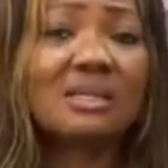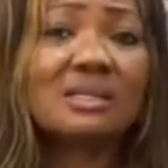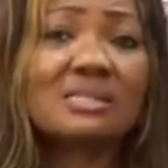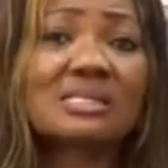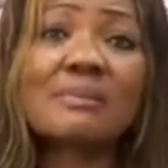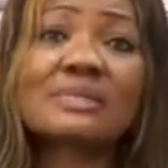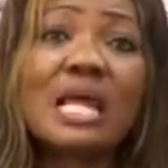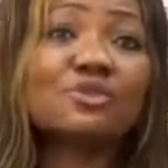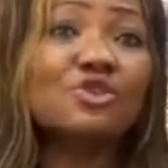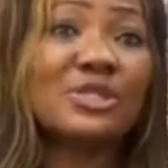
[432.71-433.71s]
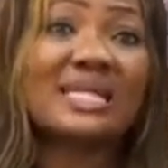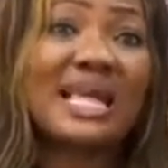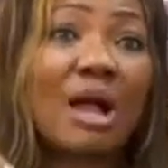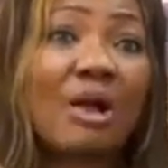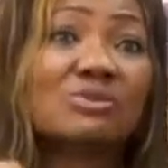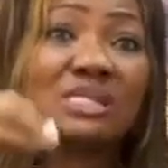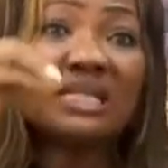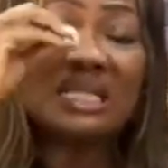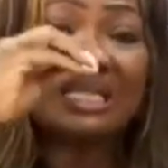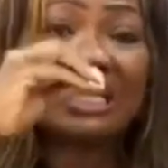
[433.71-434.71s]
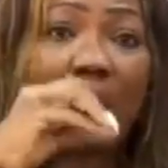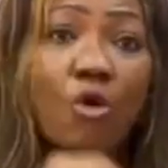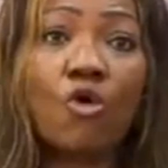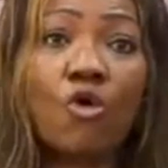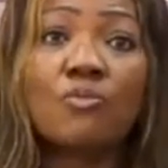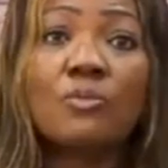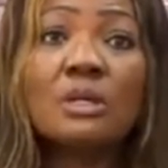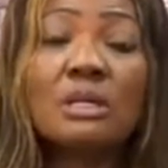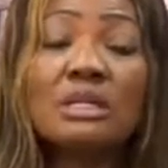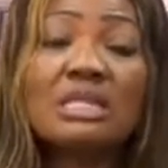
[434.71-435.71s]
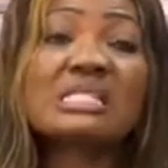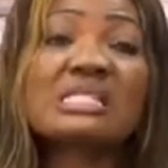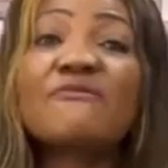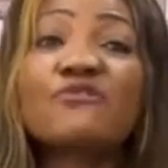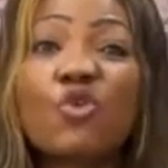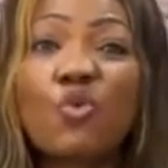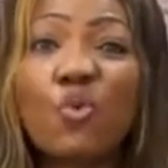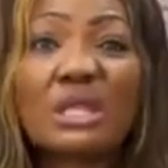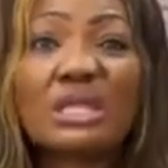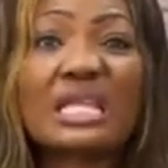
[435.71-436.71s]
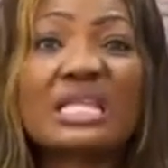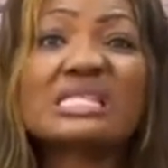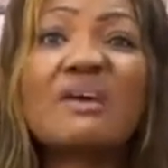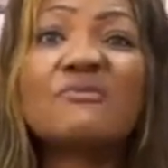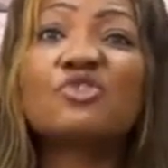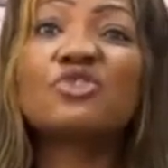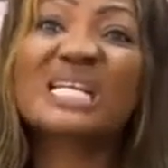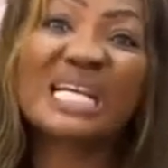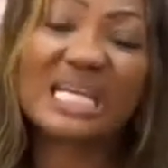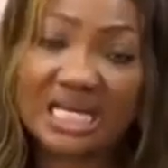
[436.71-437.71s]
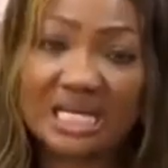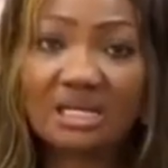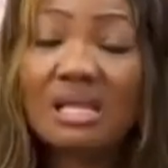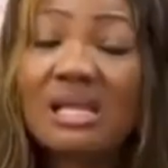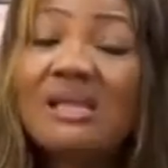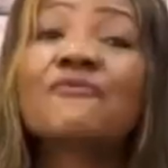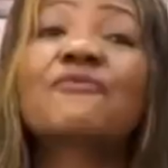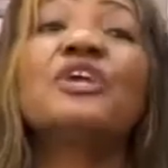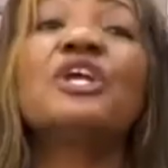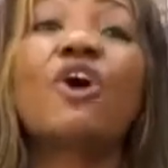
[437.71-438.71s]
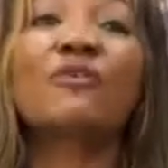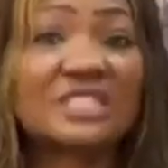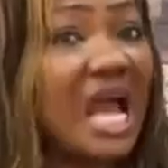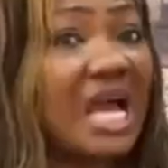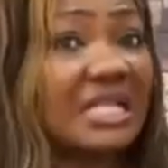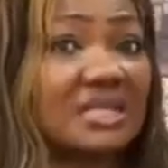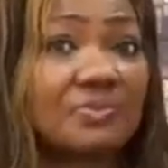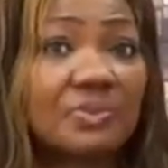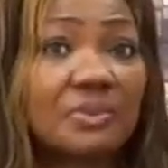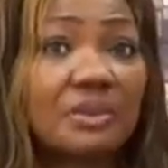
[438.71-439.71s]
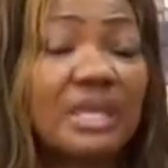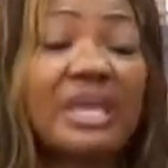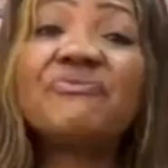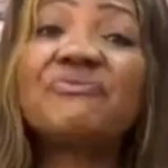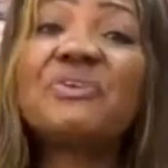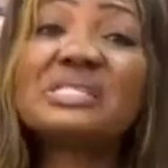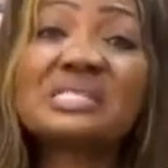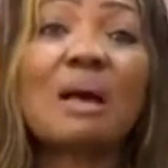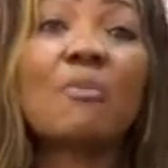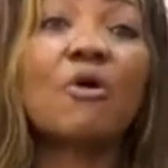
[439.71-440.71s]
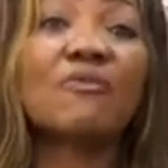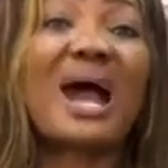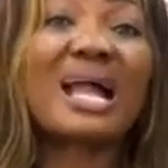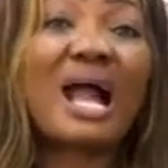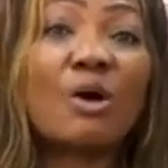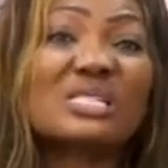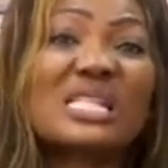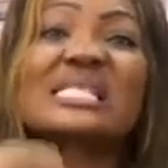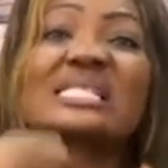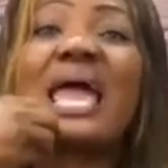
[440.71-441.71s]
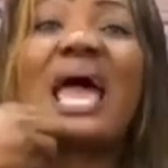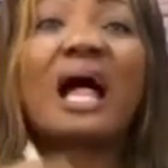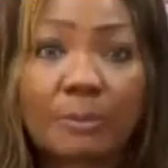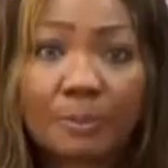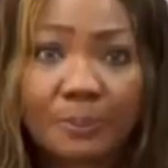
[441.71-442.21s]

Sometimes you did the counseling in their home. They served you water. They served you drink. Free of charge. Even some of our counselors help.